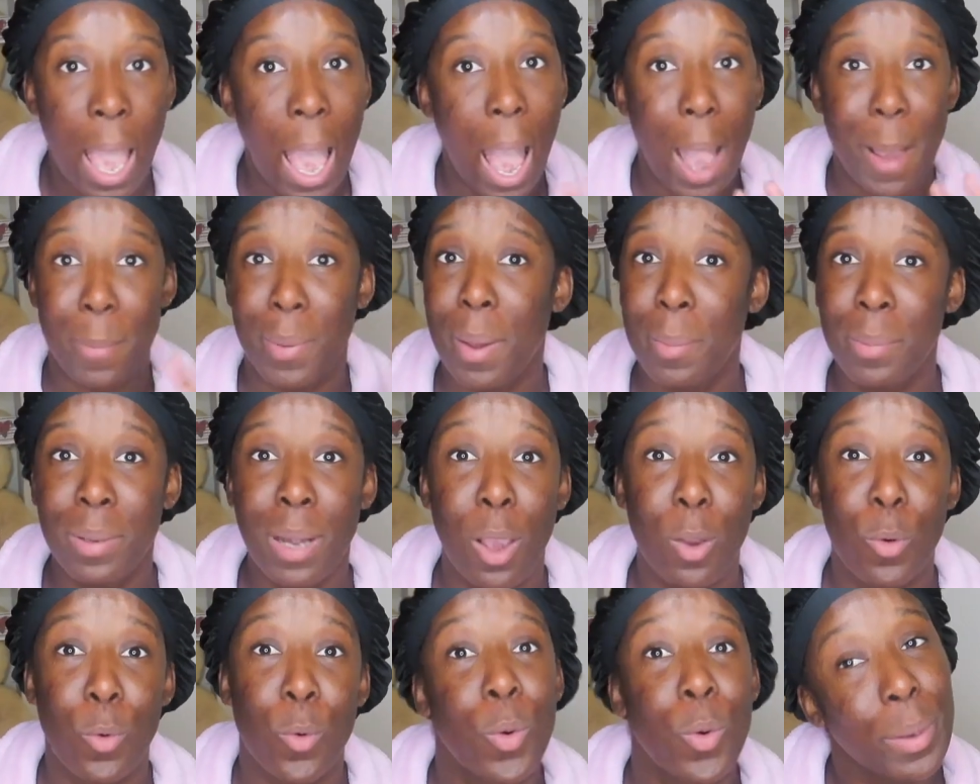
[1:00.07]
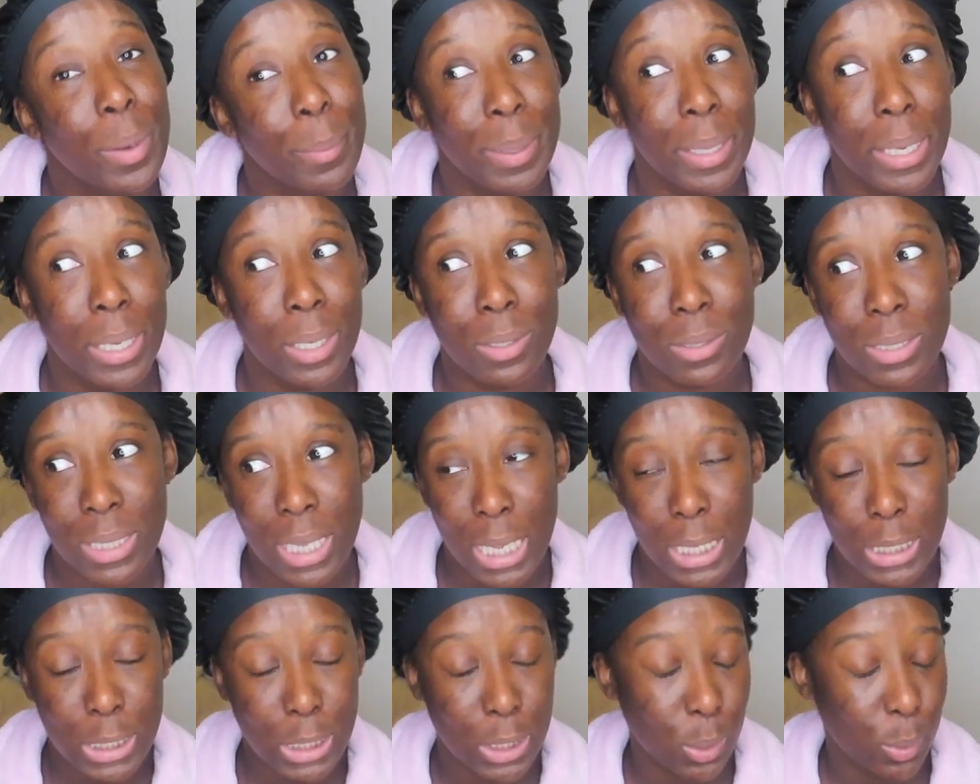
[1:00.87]
I'm probably not to bed no
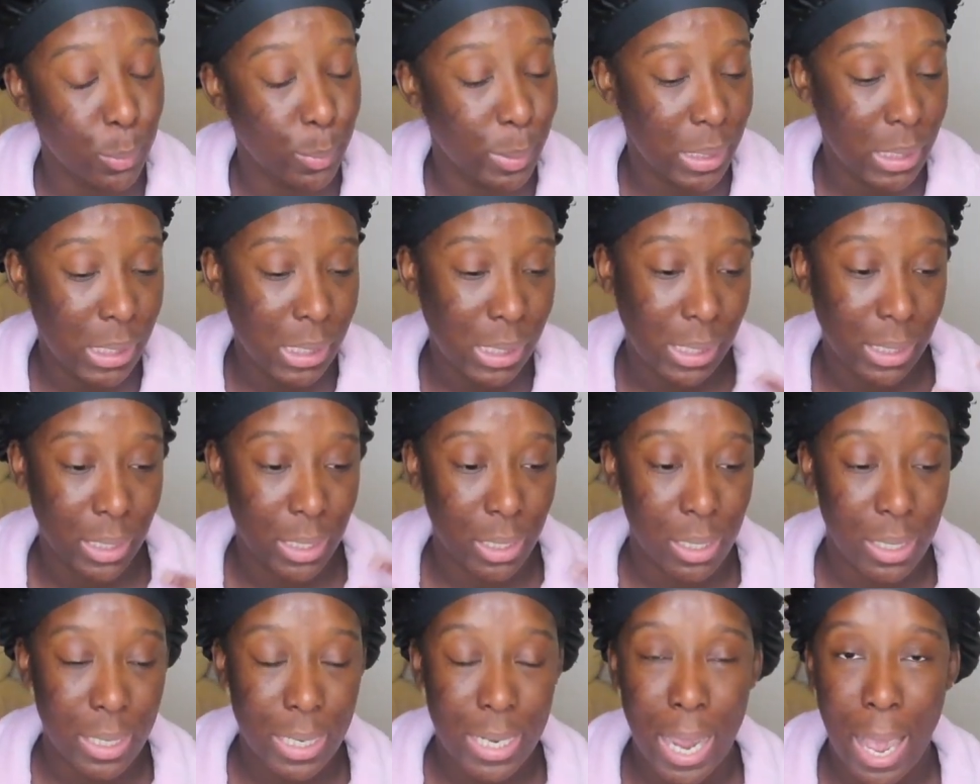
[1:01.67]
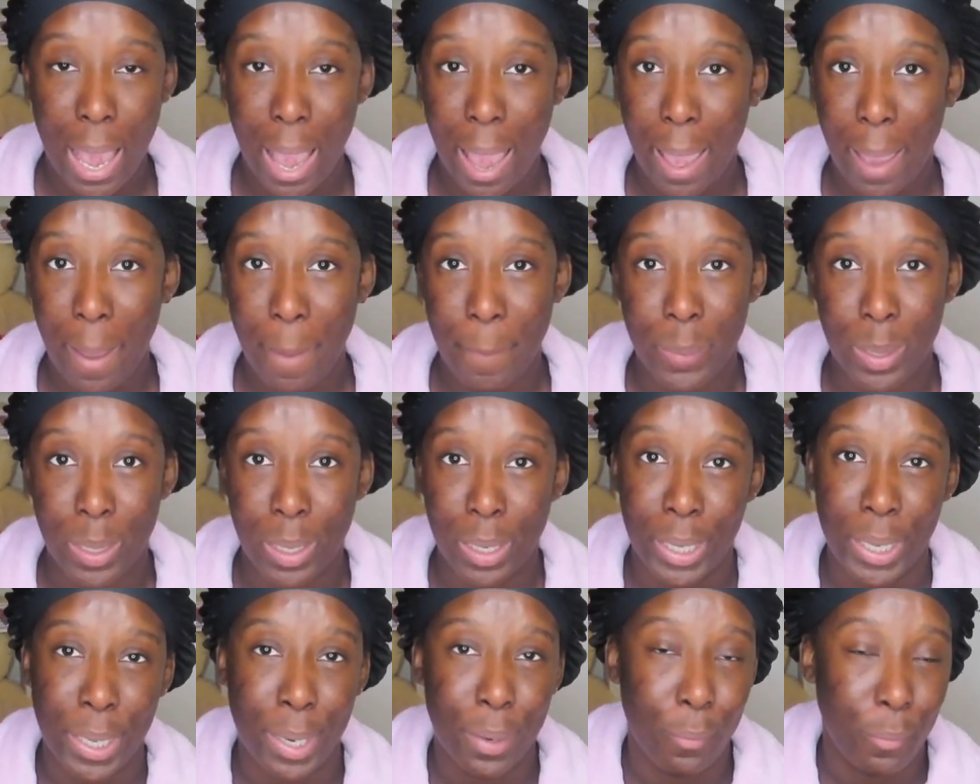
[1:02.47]
time soon, but this is literally how I've been laying